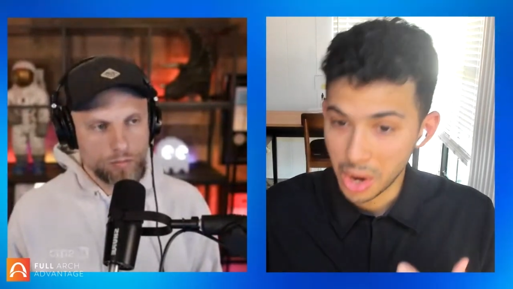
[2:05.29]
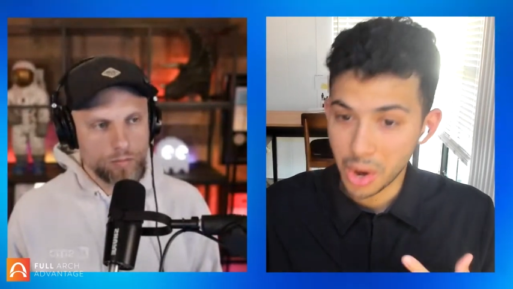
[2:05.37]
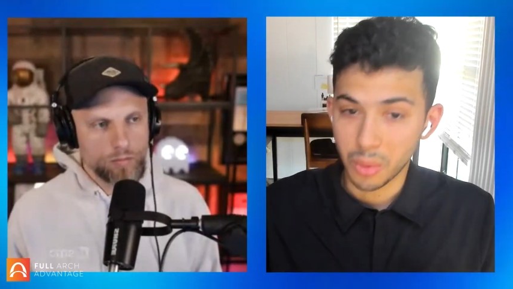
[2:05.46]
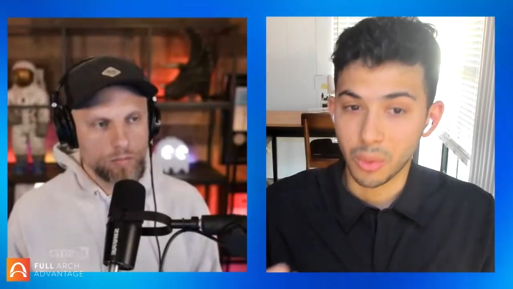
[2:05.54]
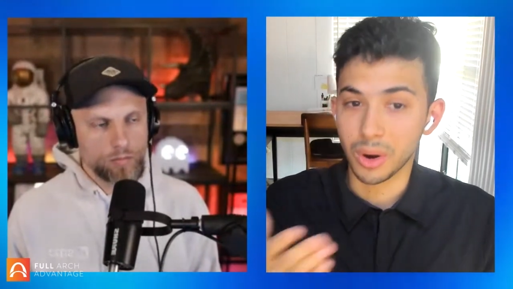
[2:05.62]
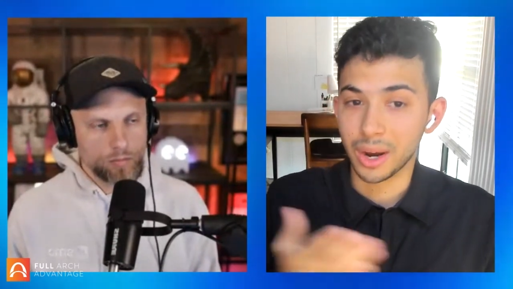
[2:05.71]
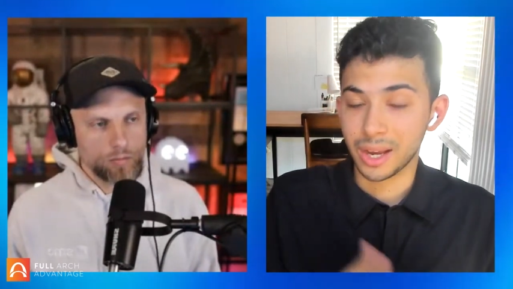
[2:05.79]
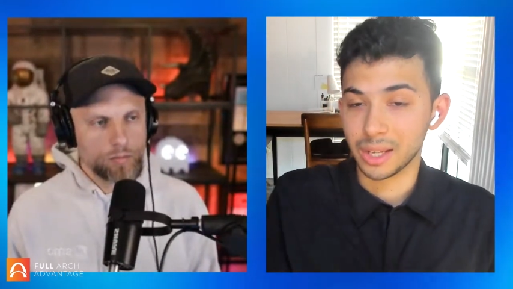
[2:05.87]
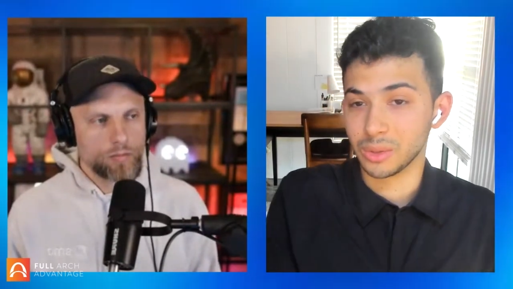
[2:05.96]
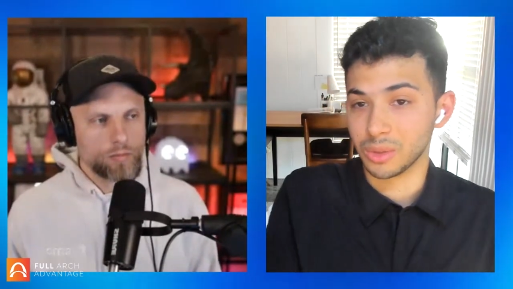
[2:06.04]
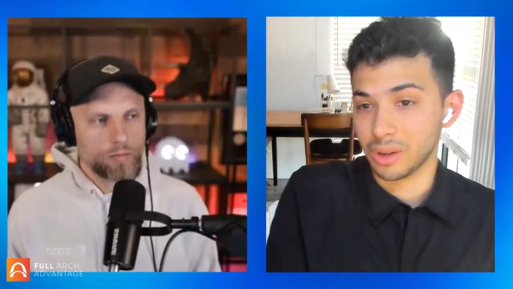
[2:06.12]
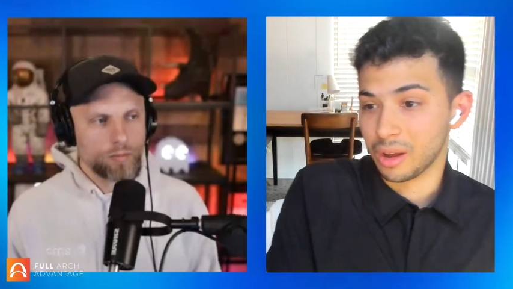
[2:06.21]
Speaker 1: Whereas
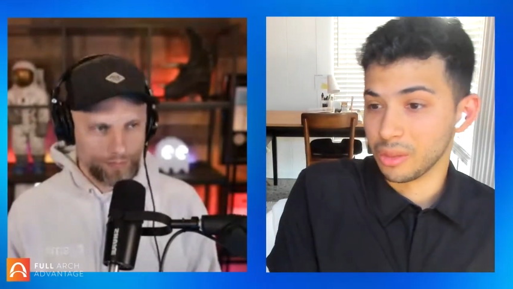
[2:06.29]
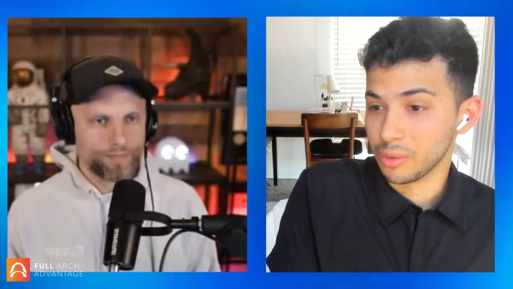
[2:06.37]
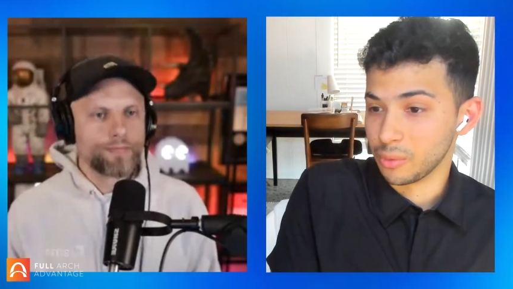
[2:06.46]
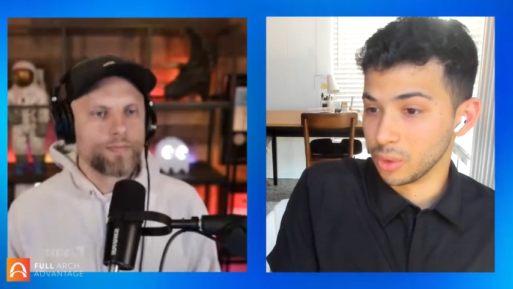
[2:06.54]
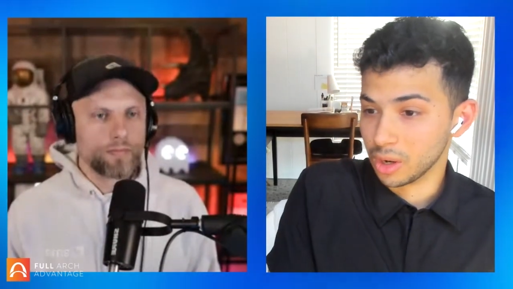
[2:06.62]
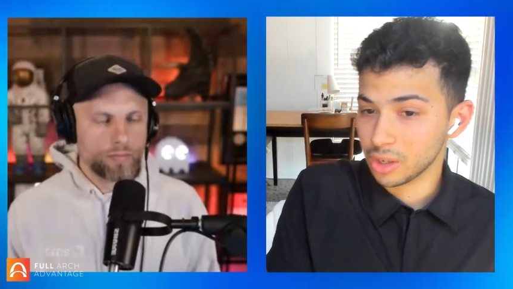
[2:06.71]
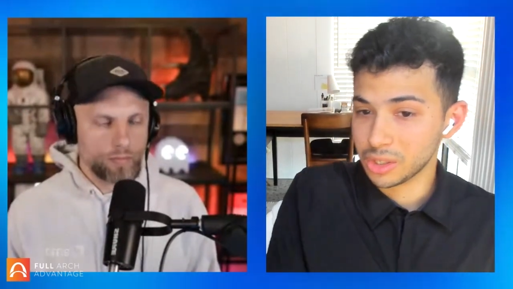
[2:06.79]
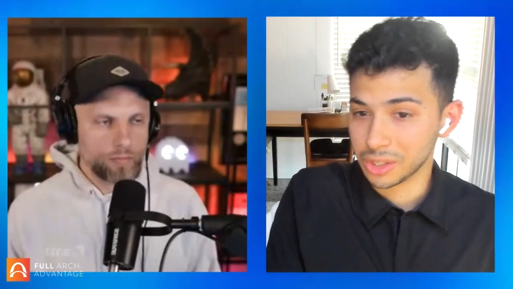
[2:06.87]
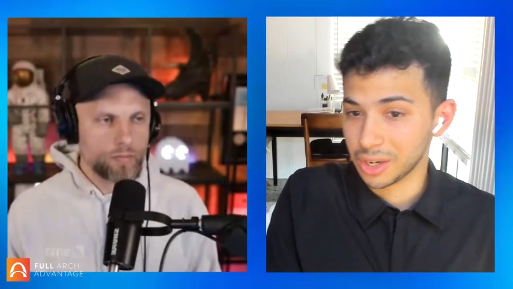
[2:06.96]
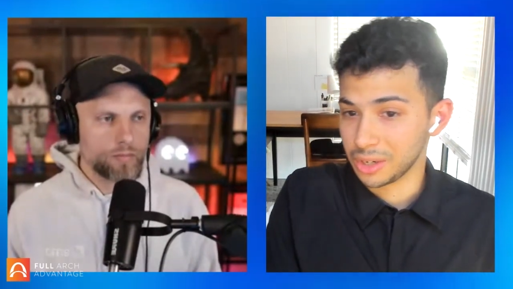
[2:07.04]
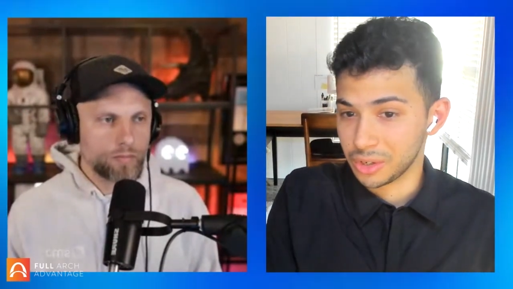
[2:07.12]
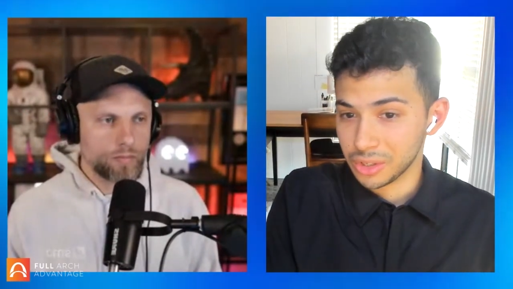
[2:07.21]
on the mm-hmm. full arch
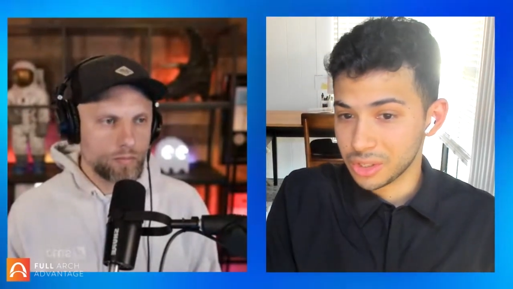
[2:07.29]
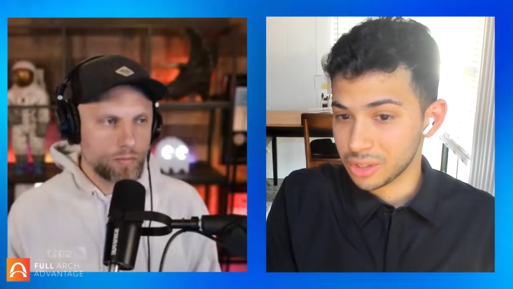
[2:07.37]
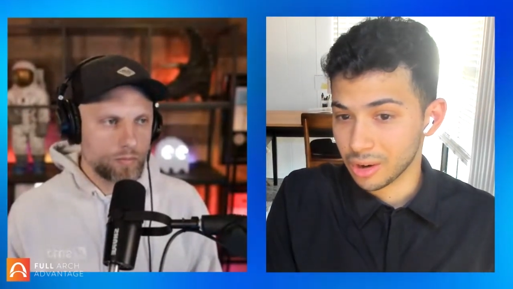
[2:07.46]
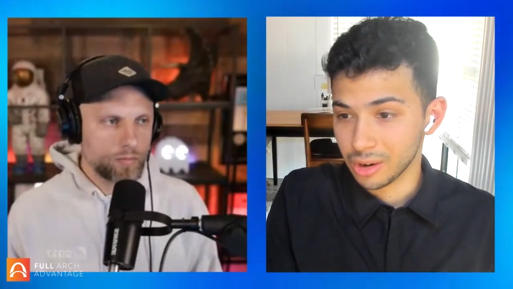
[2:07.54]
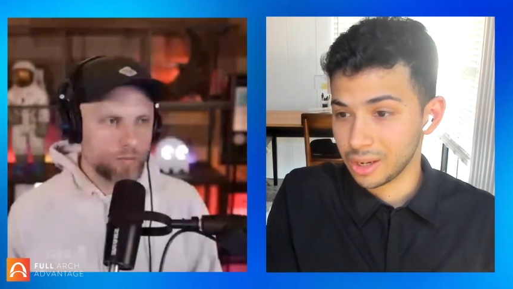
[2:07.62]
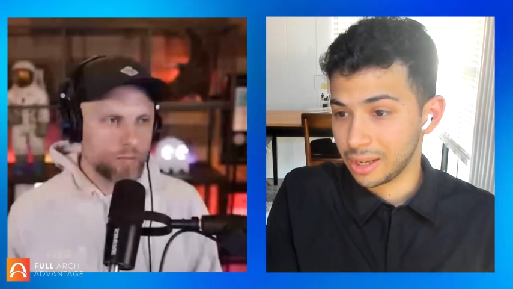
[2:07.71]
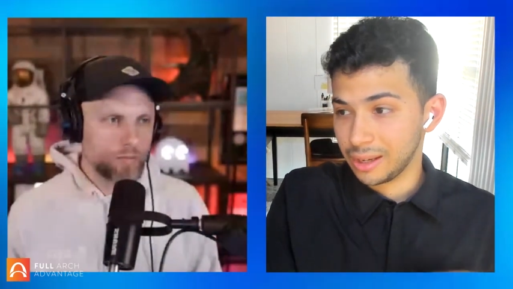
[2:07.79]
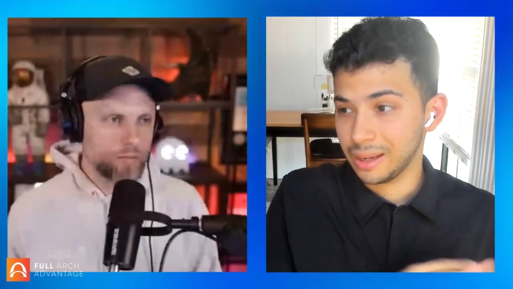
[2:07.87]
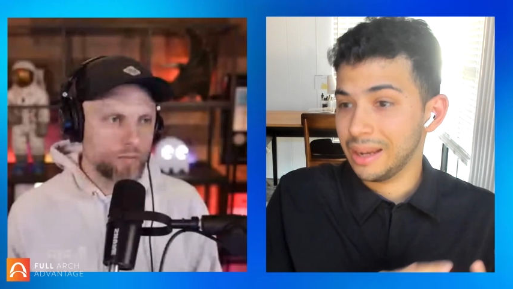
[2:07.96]
side, you're starting